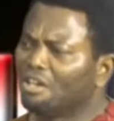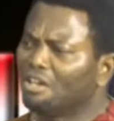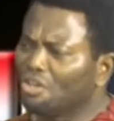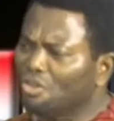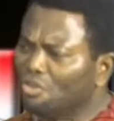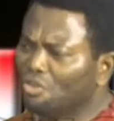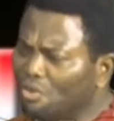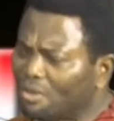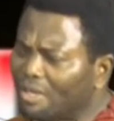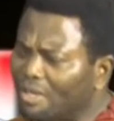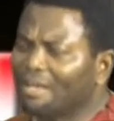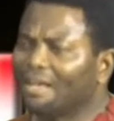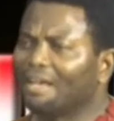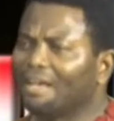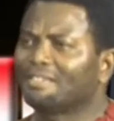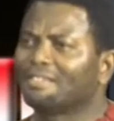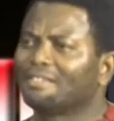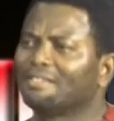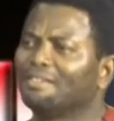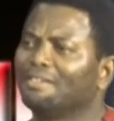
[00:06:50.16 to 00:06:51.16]
looking
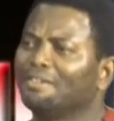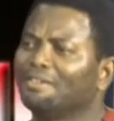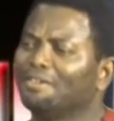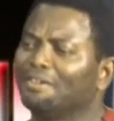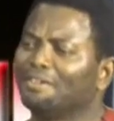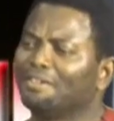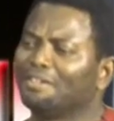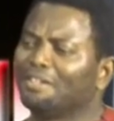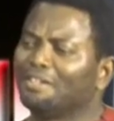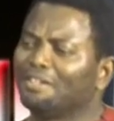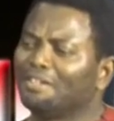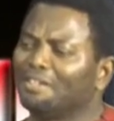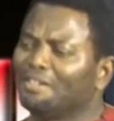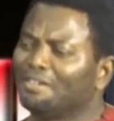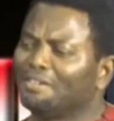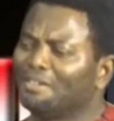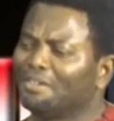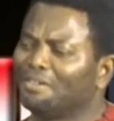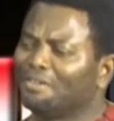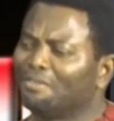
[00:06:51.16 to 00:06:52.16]
at
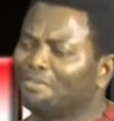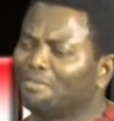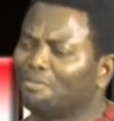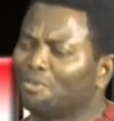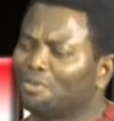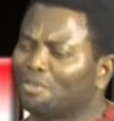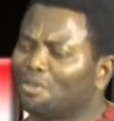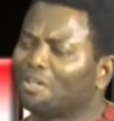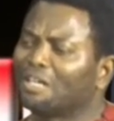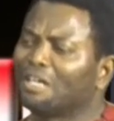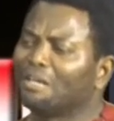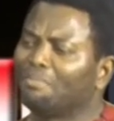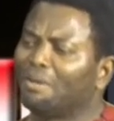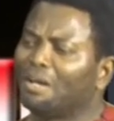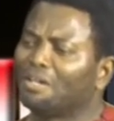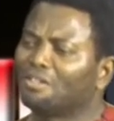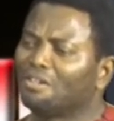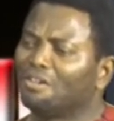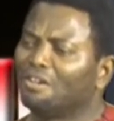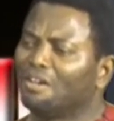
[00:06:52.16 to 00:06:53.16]
we're talking
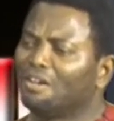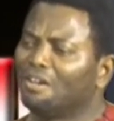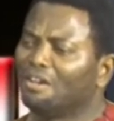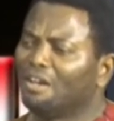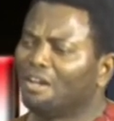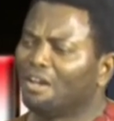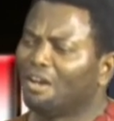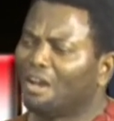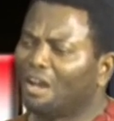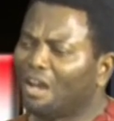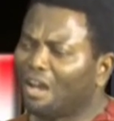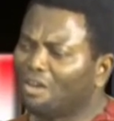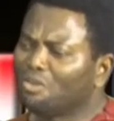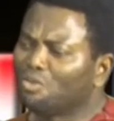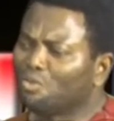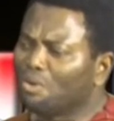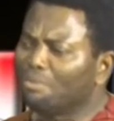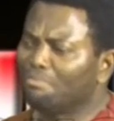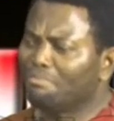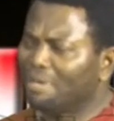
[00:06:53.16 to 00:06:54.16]
about how
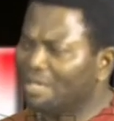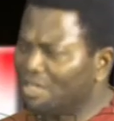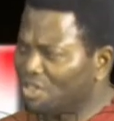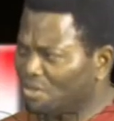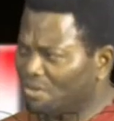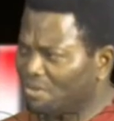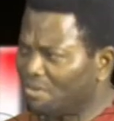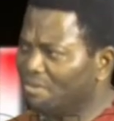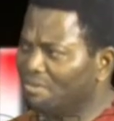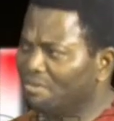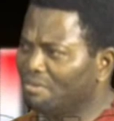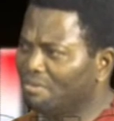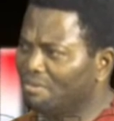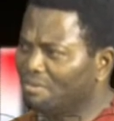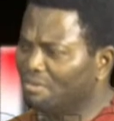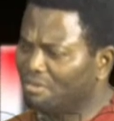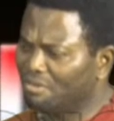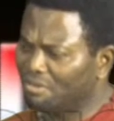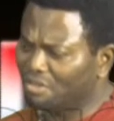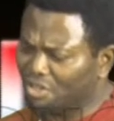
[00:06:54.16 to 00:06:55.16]
do we measure
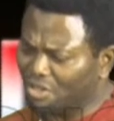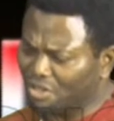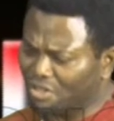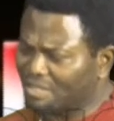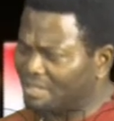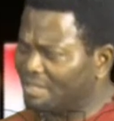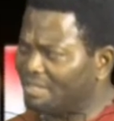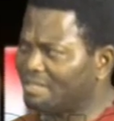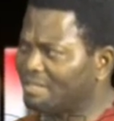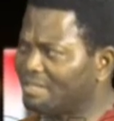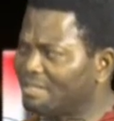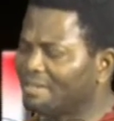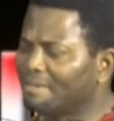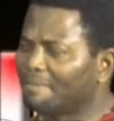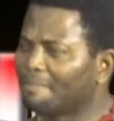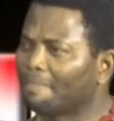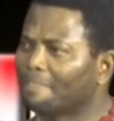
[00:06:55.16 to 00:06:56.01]
justice.